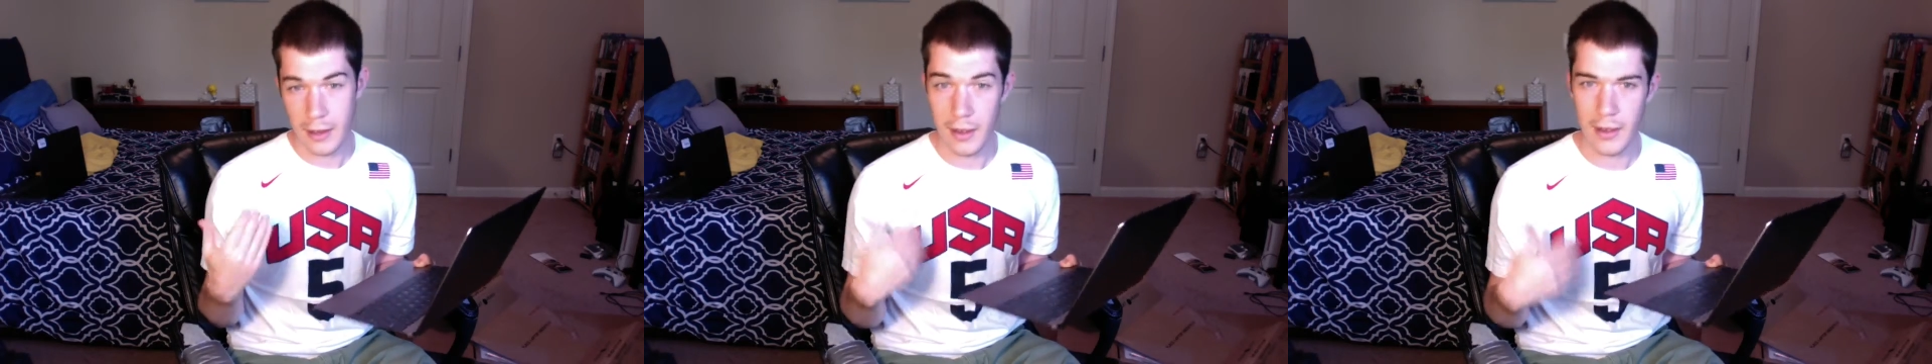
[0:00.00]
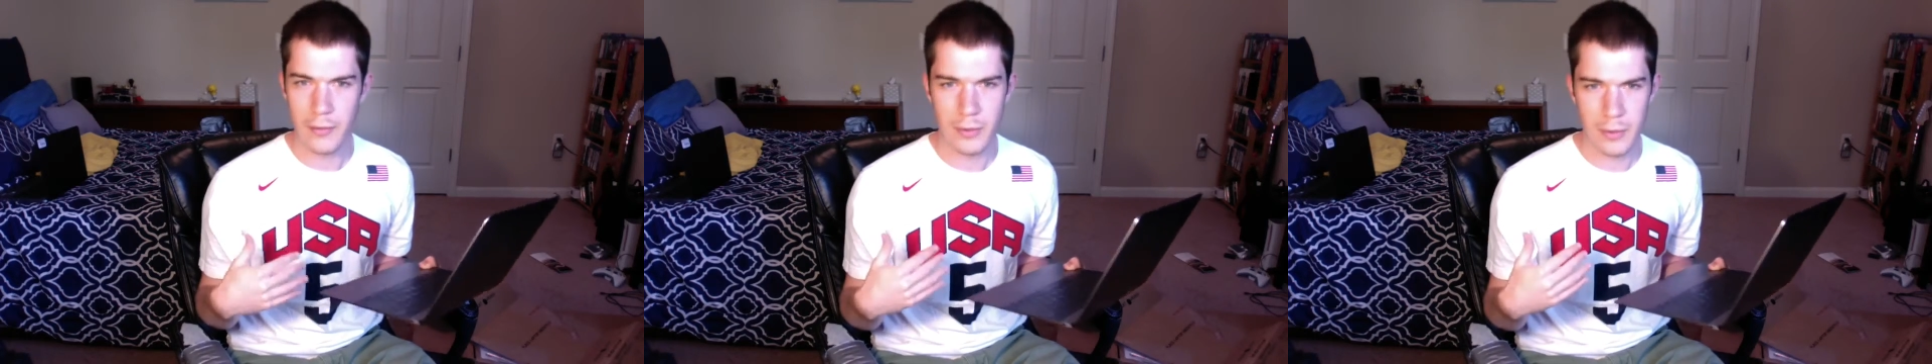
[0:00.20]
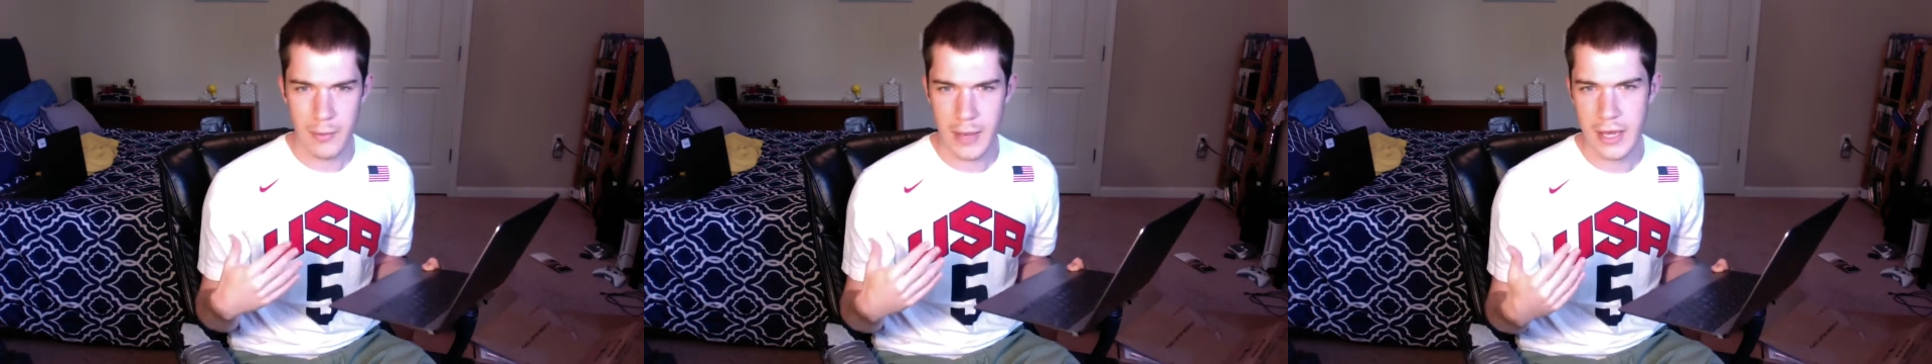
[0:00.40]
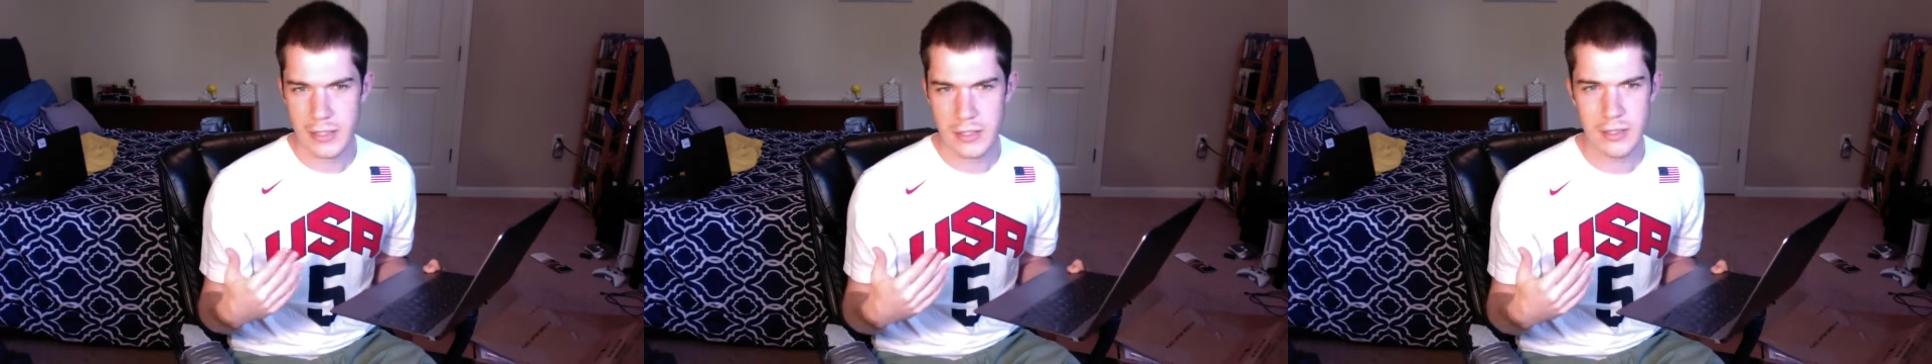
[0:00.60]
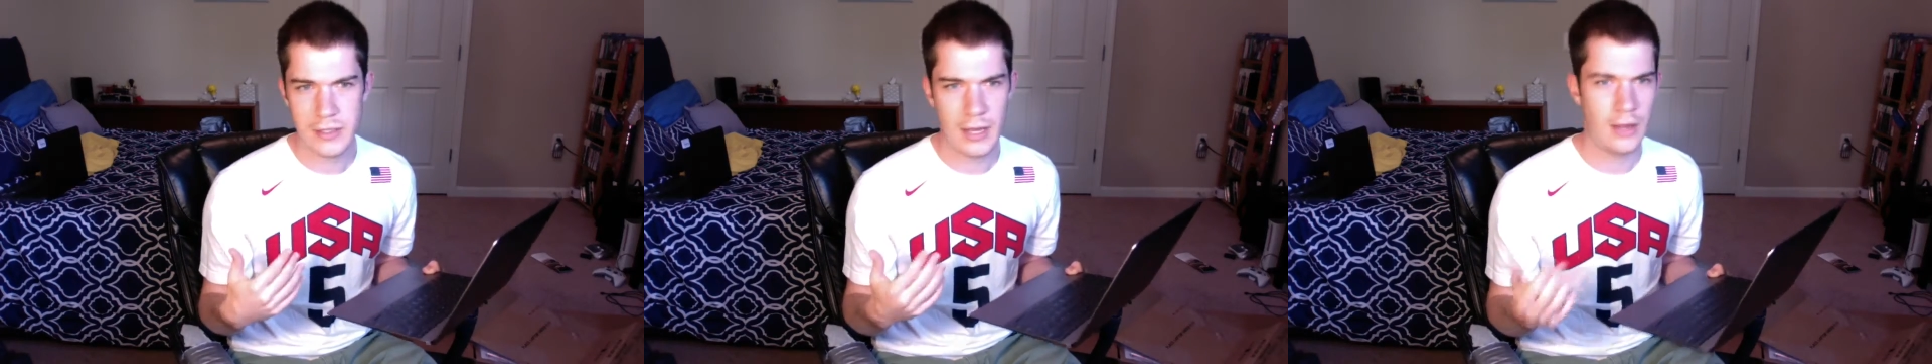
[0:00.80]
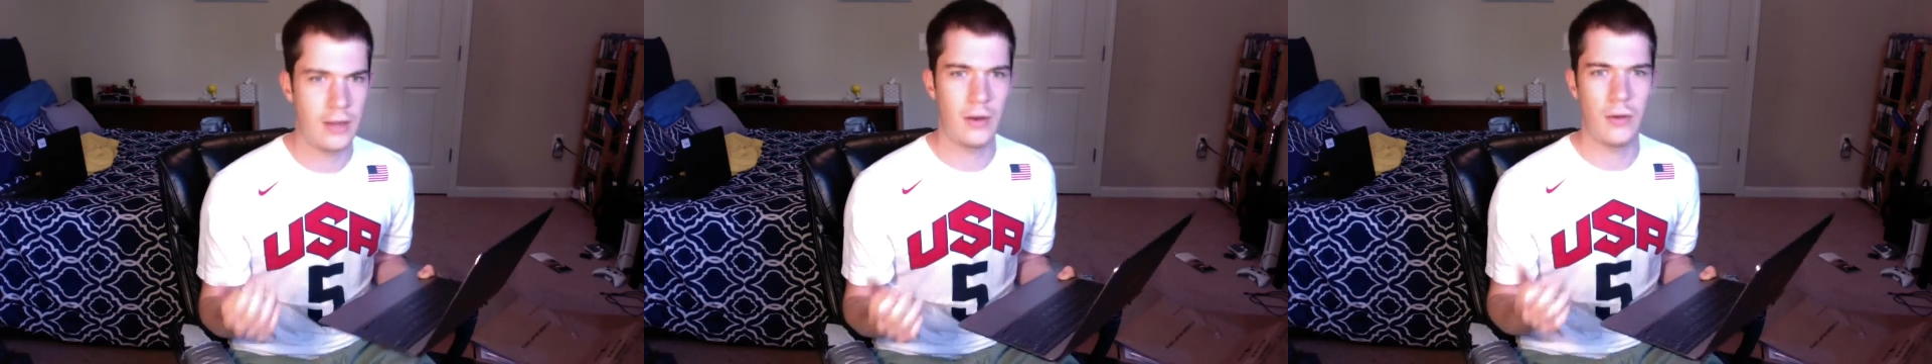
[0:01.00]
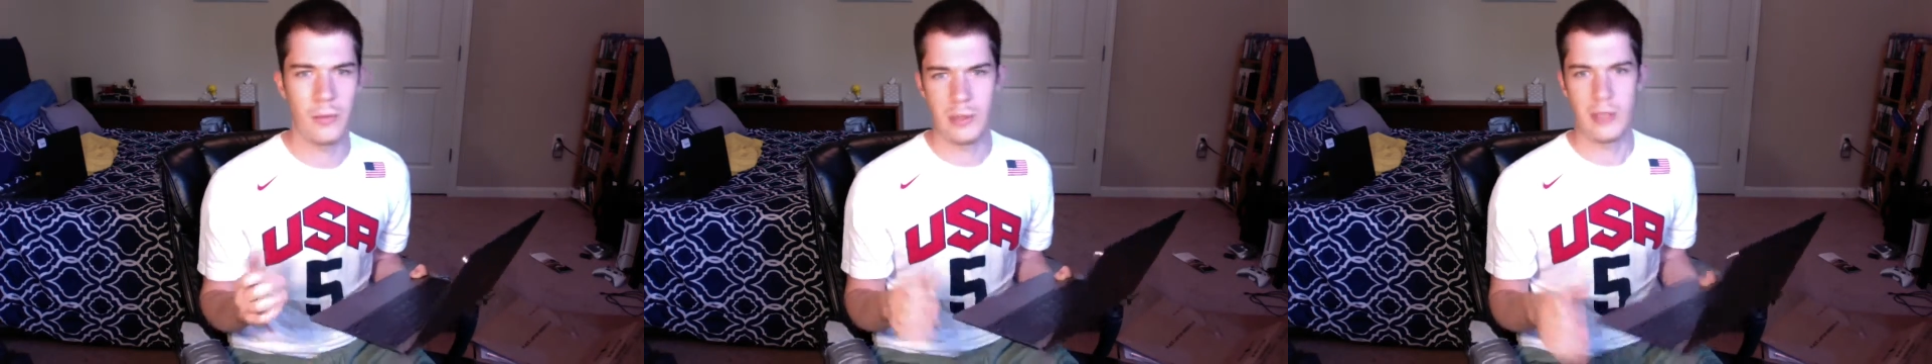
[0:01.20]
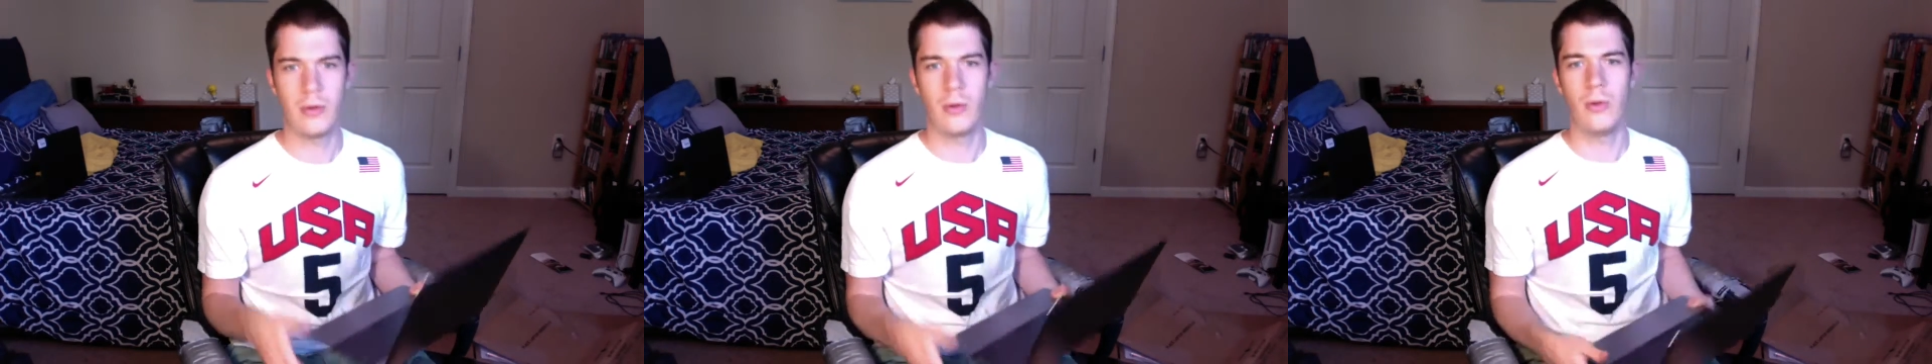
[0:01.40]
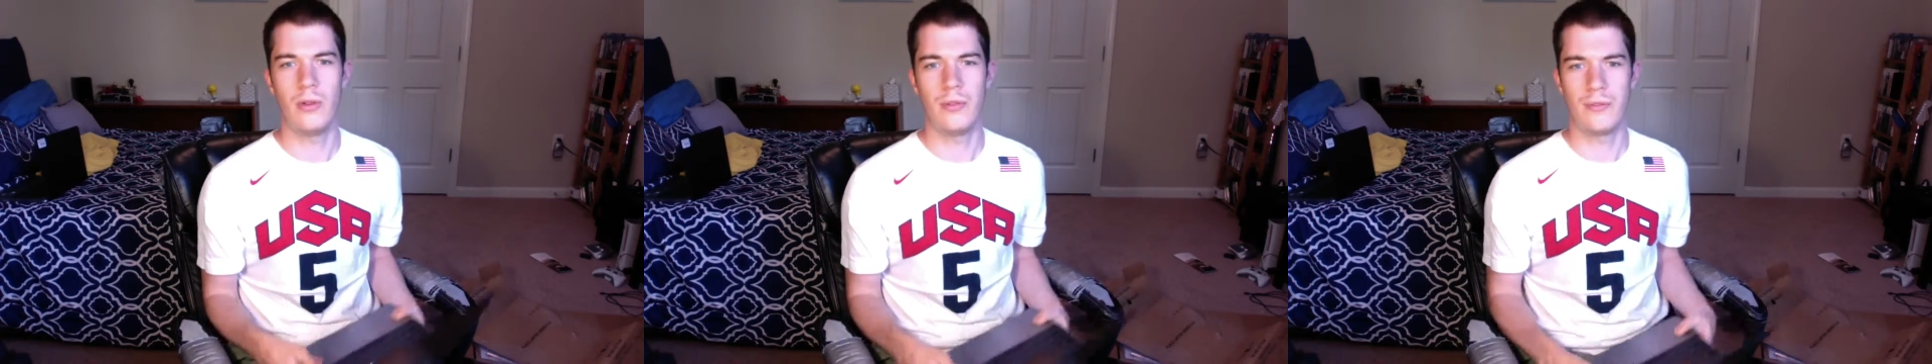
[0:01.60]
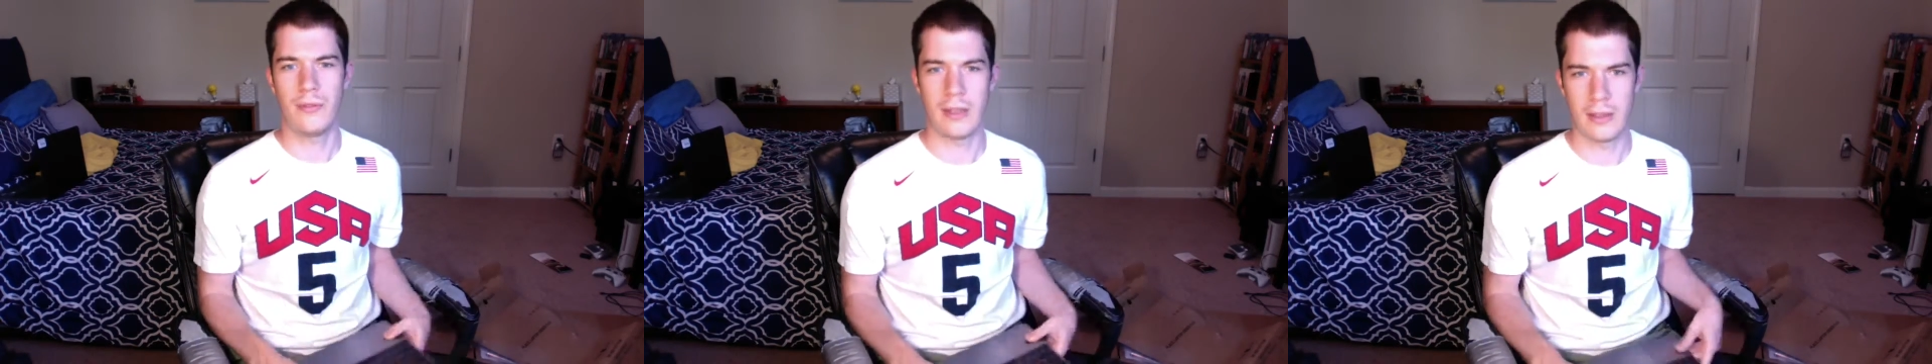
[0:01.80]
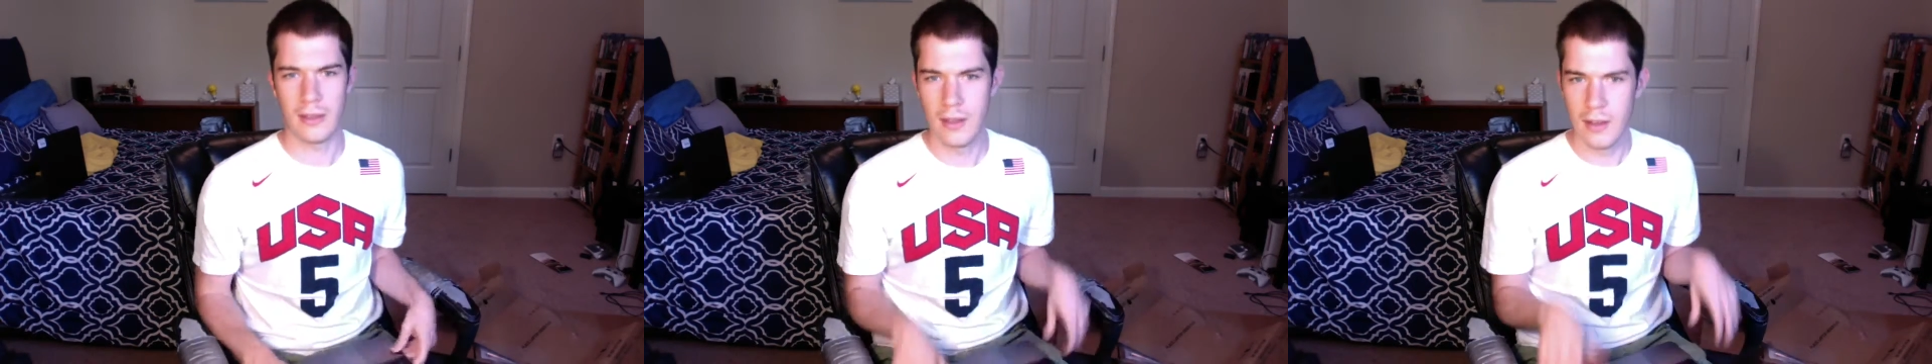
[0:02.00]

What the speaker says: I would imagine that, it'd be cool if like